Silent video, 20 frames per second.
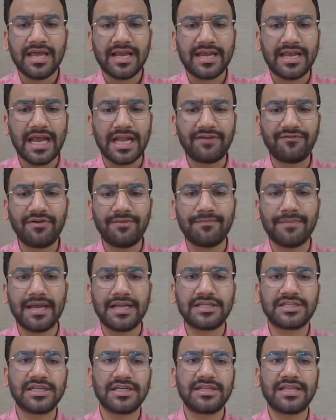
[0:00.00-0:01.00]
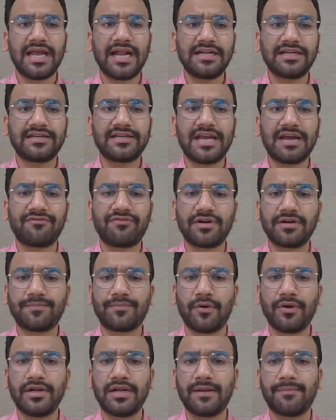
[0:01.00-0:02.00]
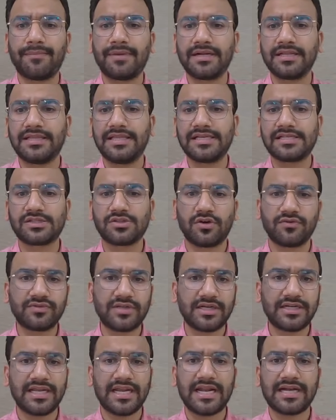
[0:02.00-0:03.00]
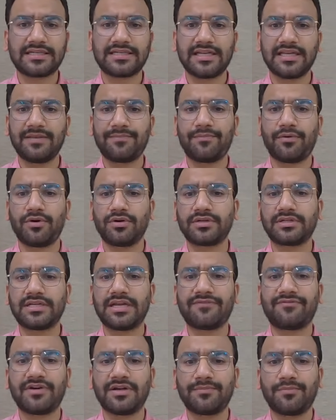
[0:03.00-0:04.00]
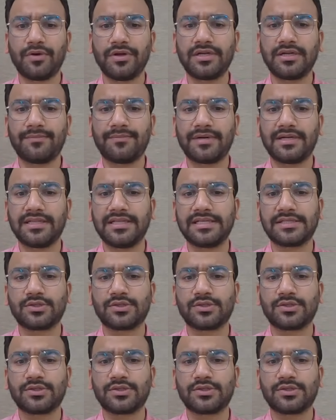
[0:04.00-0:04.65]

Can we mention that refer point number this of the director report, refer point number this